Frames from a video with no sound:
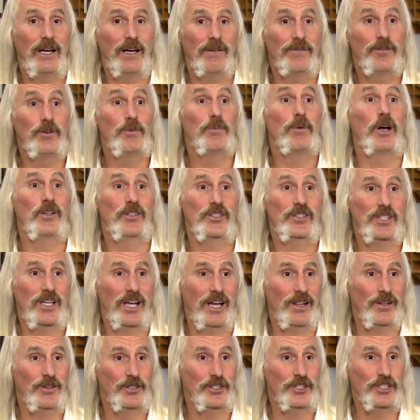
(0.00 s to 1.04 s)
football
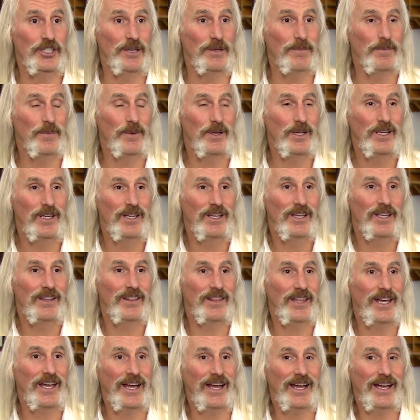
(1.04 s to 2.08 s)
scholarship
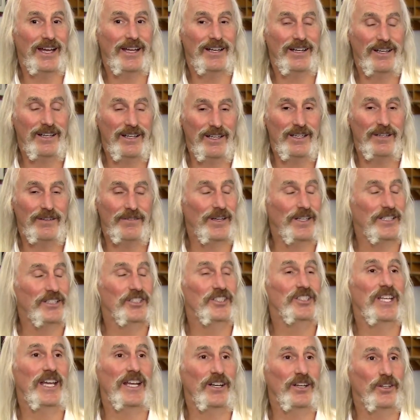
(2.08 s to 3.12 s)
that if I
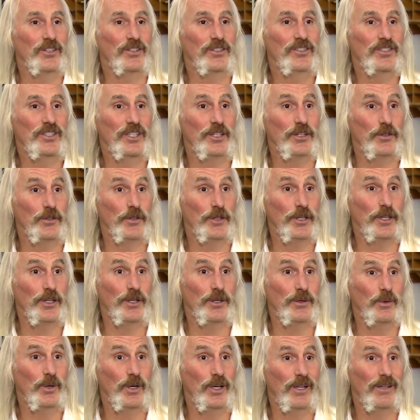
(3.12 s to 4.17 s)
just had a good senior
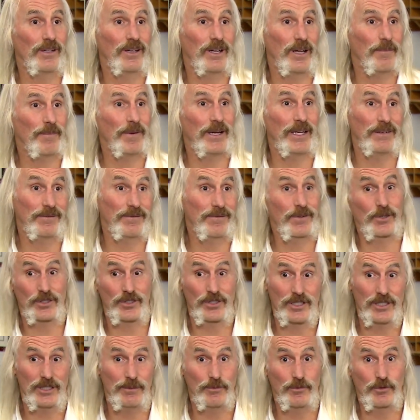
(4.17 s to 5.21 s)
year, well, I made
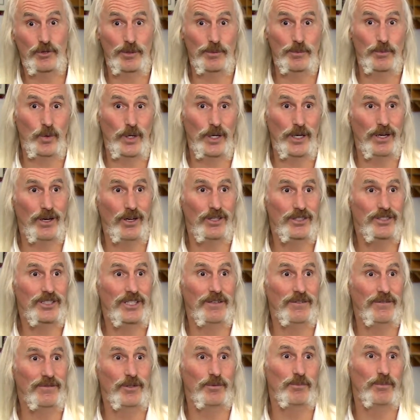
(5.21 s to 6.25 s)
first team AAA
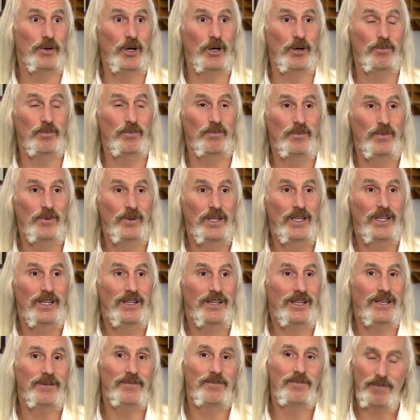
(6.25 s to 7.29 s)
All-State football.
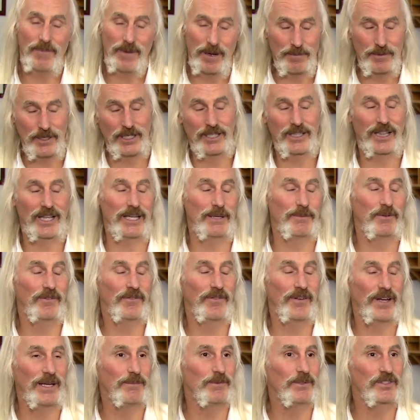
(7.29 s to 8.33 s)
My big claim to
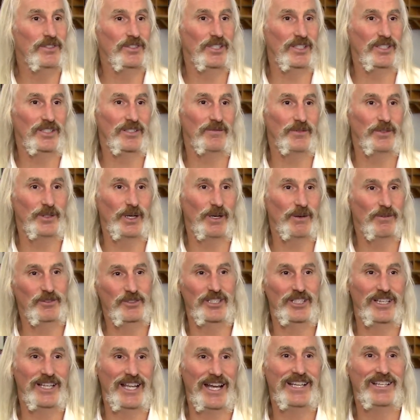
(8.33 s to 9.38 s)
fame in Sissonville. I was
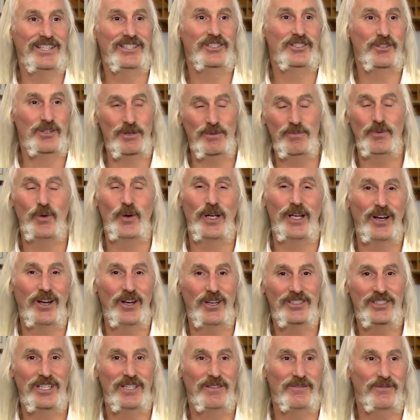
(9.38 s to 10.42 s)
the last AAA
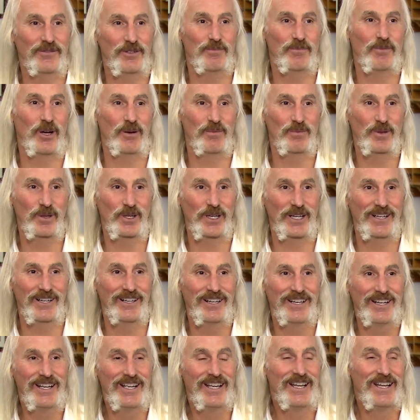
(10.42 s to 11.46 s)
All-State football player
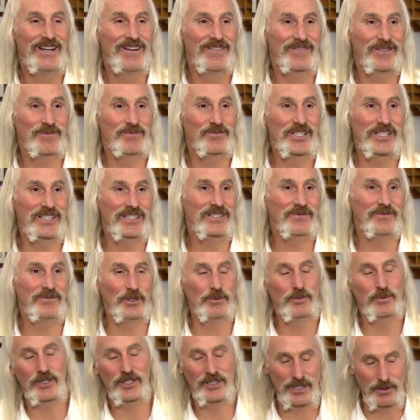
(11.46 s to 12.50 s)
from Sissonville
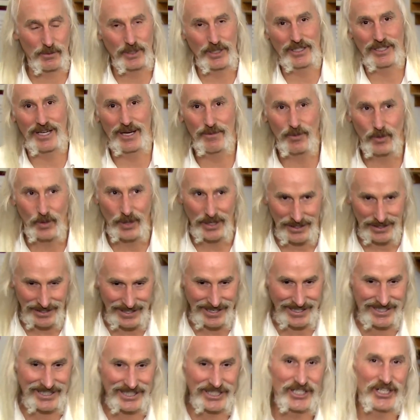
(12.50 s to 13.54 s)
because they went AA the
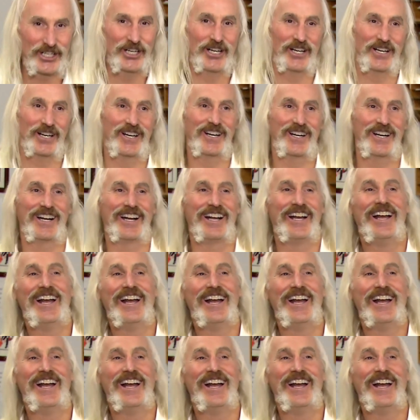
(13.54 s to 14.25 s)
next year.